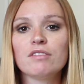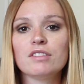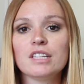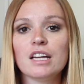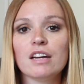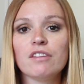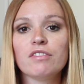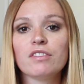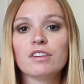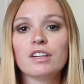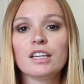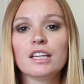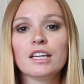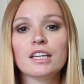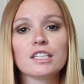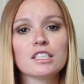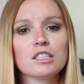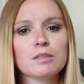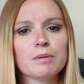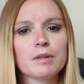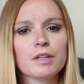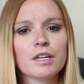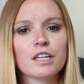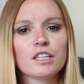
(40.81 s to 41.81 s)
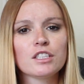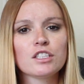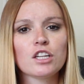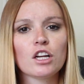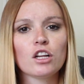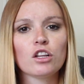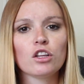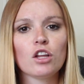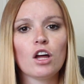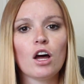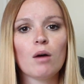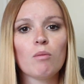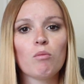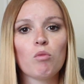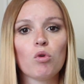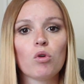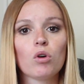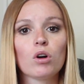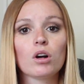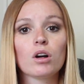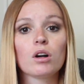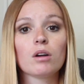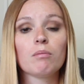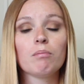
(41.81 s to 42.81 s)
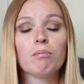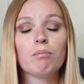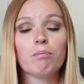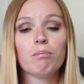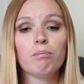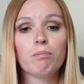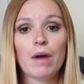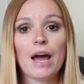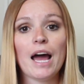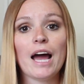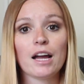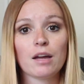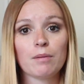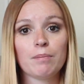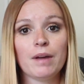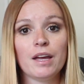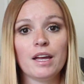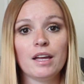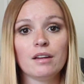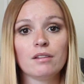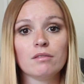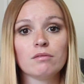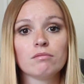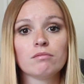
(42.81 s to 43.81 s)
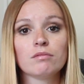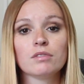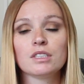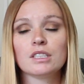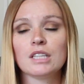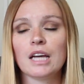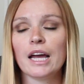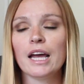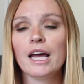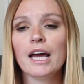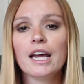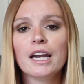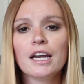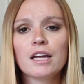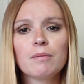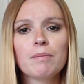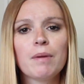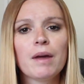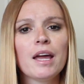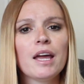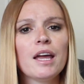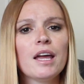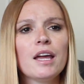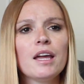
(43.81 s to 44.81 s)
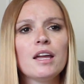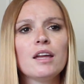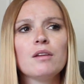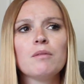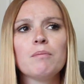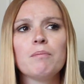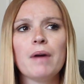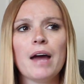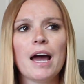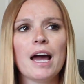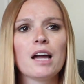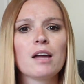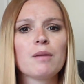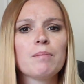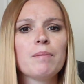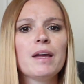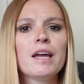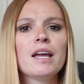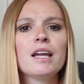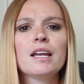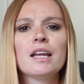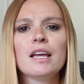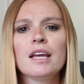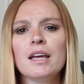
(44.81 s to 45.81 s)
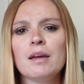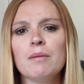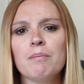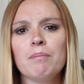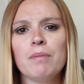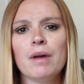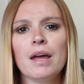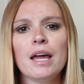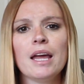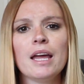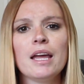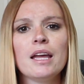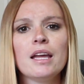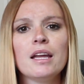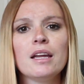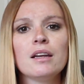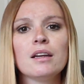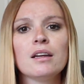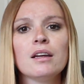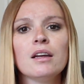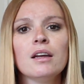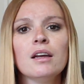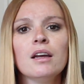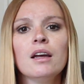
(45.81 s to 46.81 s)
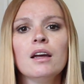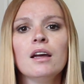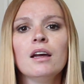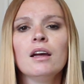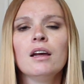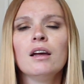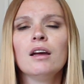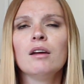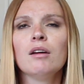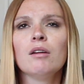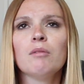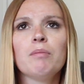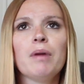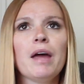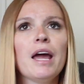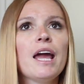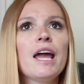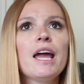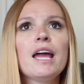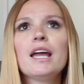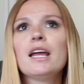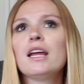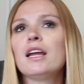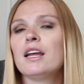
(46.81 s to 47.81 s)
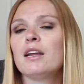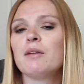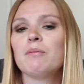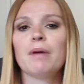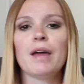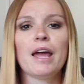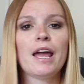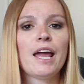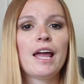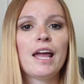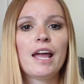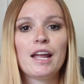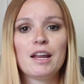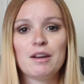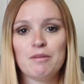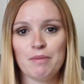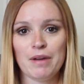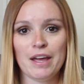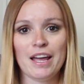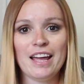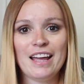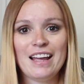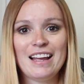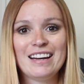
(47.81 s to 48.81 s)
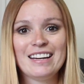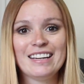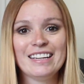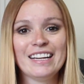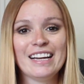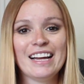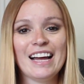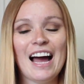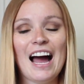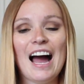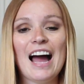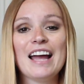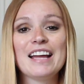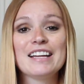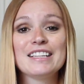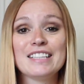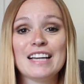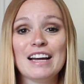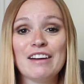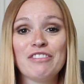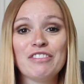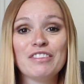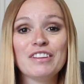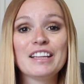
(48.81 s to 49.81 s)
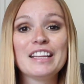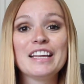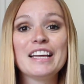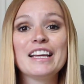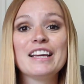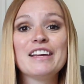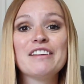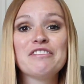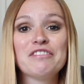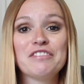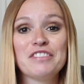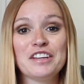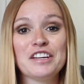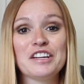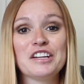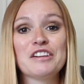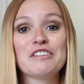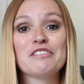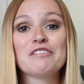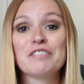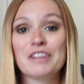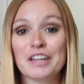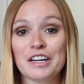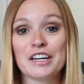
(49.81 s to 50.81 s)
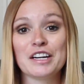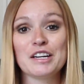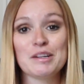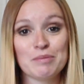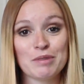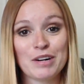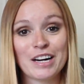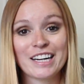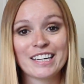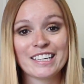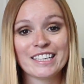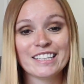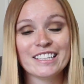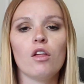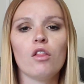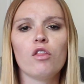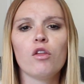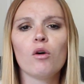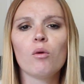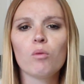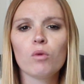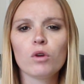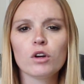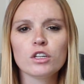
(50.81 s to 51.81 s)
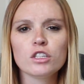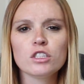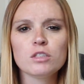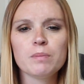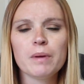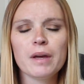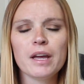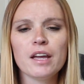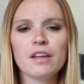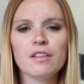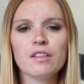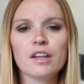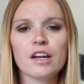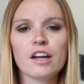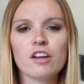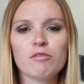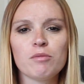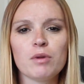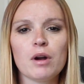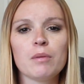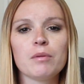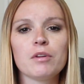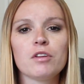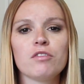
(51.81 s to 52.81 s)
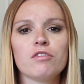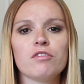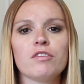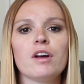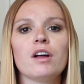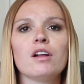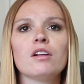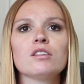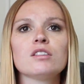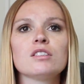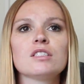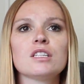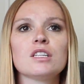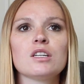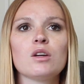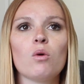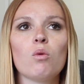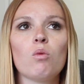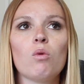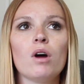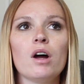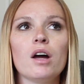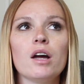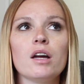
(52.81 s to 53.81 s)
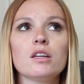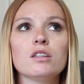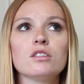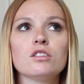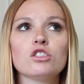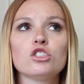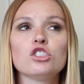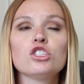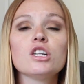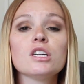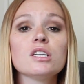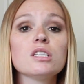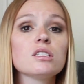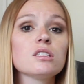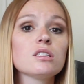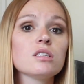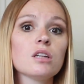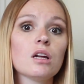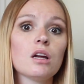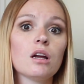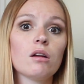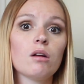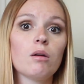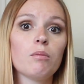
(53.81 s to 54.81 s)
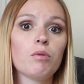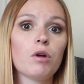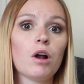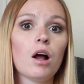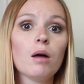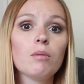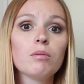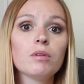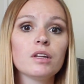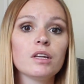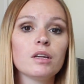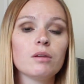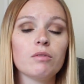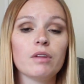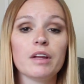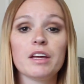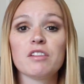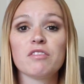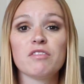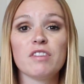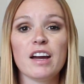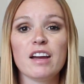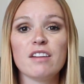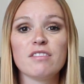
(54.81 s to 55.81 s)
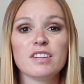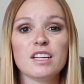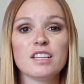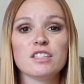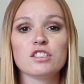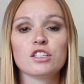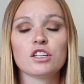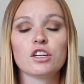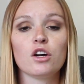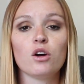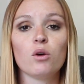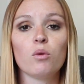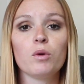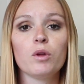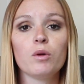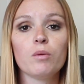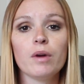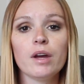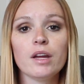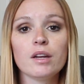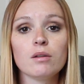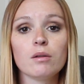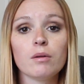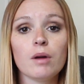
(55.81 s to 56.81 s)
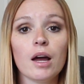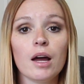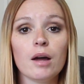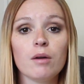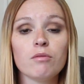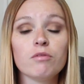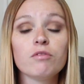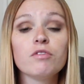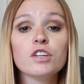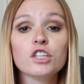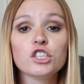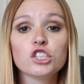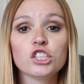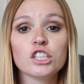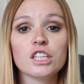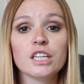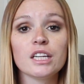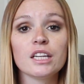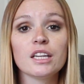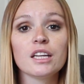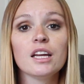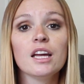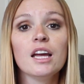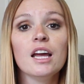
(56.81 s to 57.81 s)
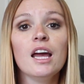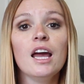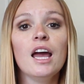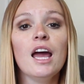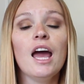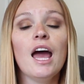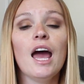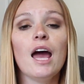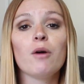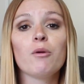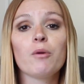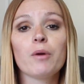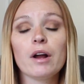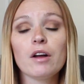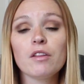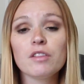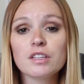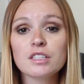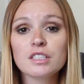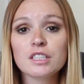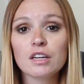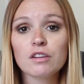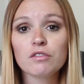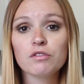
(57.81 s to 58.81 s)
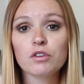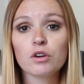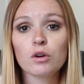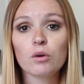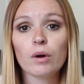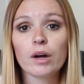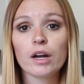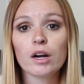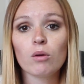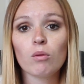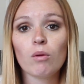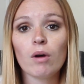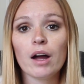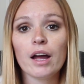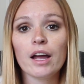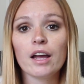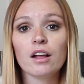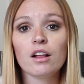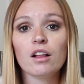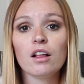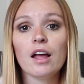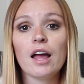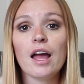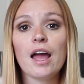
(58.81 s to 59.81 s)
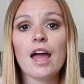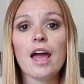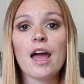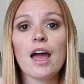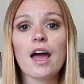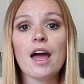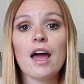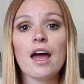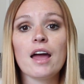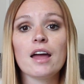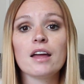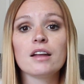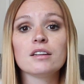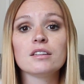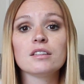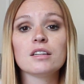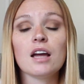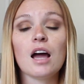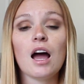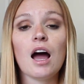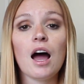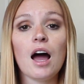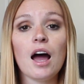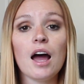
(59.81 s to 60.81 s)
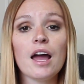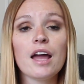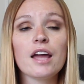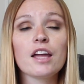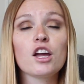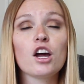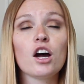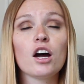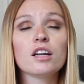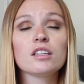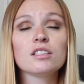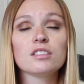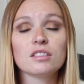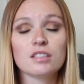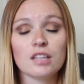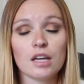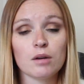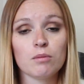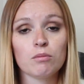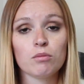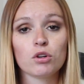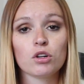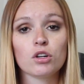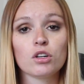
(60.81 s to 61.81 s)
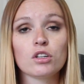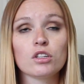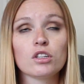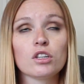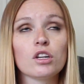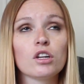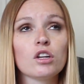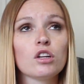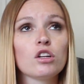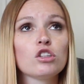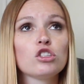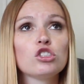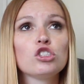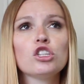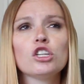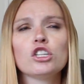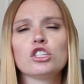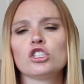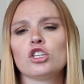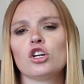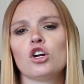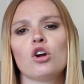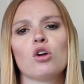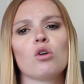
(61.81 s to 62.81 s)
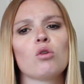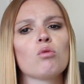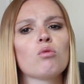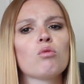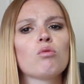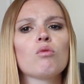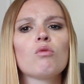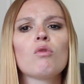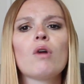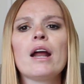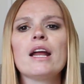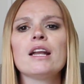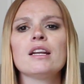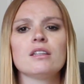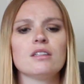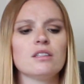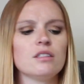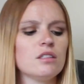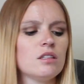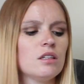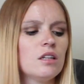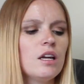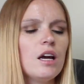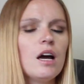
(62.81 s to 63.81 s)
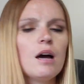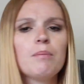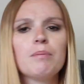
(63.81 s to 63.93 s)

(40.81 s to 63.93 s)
definitely experienced a lot more back pain. Sciatic pain, back pain, hip pain, pain, pain, pain. I definitely feel very pregnant. The worst pain that I've probably felt was just probably like five days ago. We went um, fishing and we were out in the sun for quite a while and I got sunburned just horrendously